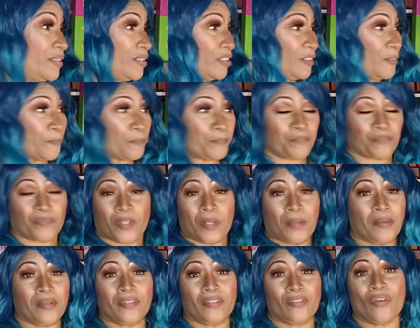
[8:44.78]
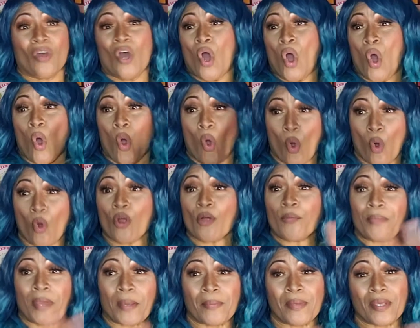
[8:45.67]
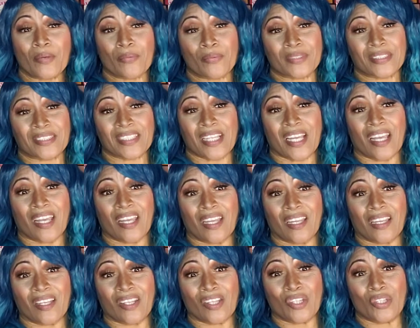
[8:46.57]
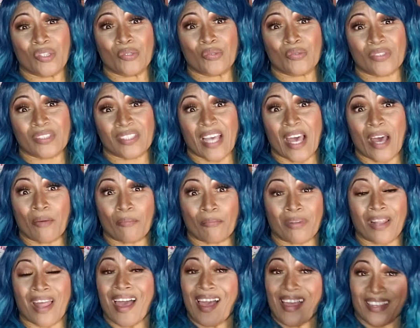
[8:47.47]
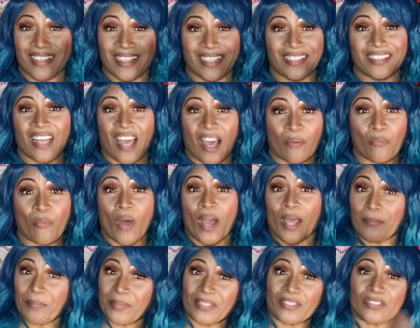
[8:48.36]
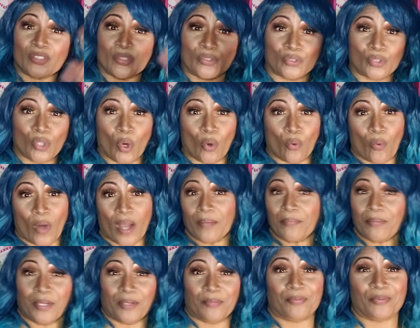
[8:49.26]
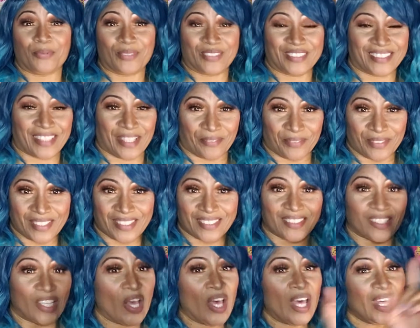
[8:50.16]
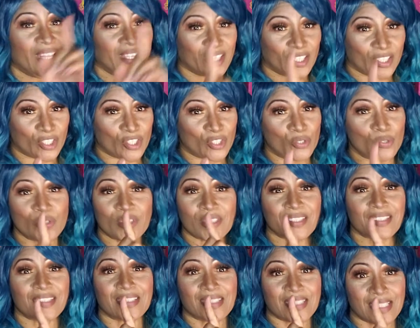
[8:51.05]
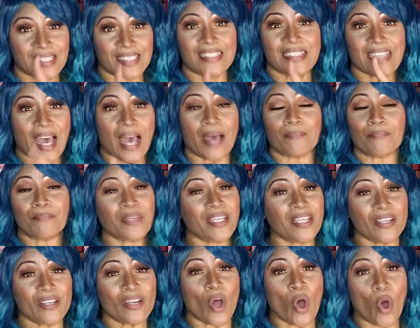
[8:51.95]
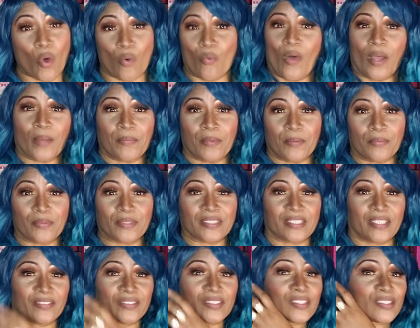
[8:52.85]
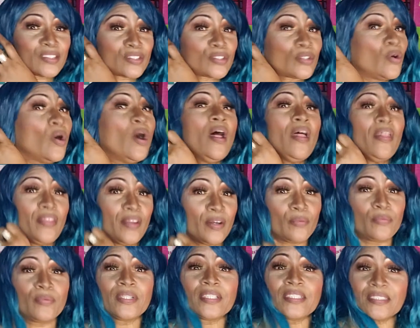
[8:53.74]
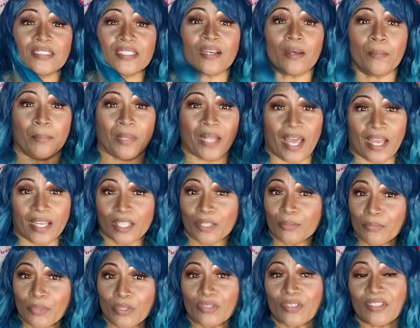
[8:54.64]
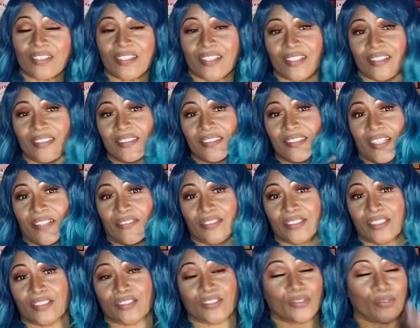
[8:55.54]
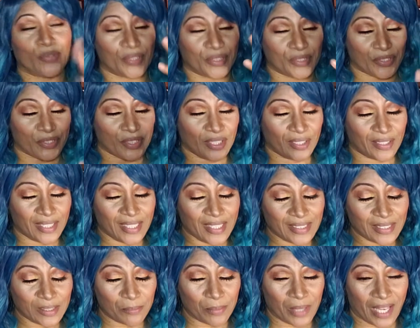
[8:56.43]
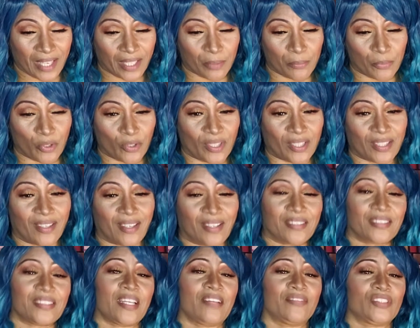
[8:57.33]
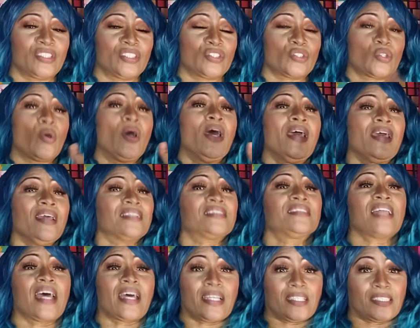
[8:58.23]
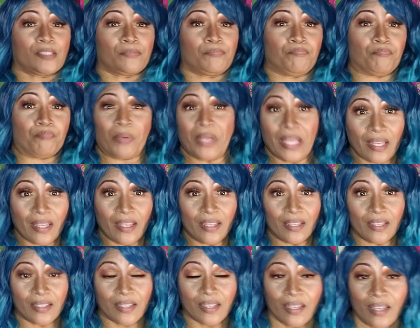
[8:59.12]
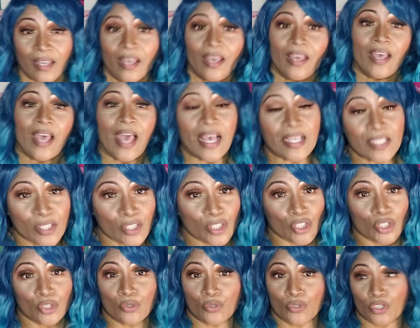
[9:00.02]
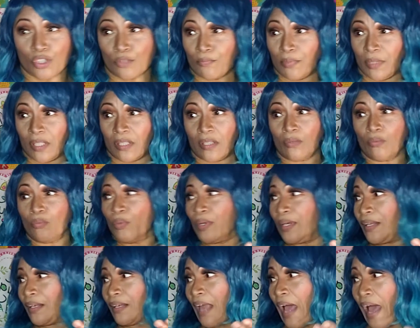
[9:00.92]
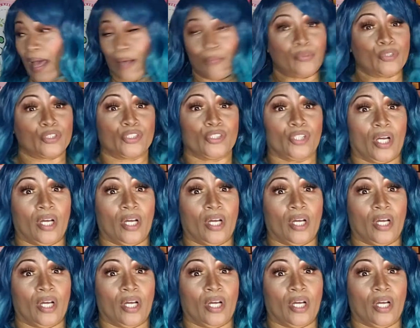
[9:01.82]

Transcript: do. Maybe I do. Or maybe it was saying you sound Black and not white, because there's all white people in San Francisco. There used to not be all white people in San Francisco. There was a Black community in San Francisco. There still is a Black community in San Francisco. It's not as big as it used to be when I was